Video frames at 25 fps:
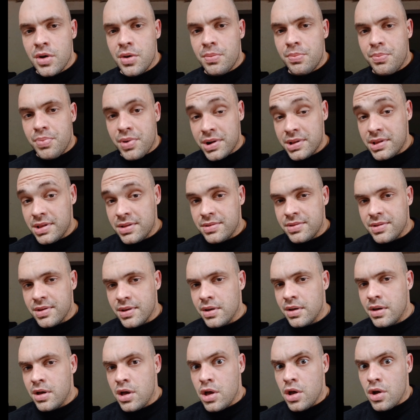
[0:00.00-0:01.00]

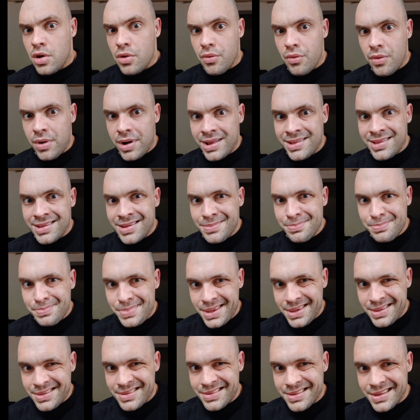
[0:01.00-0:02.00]
Predator Red
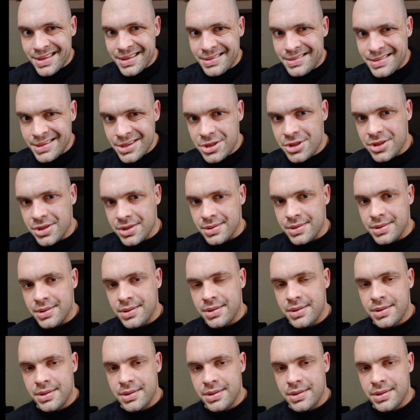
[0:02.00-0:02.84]
Beast edition.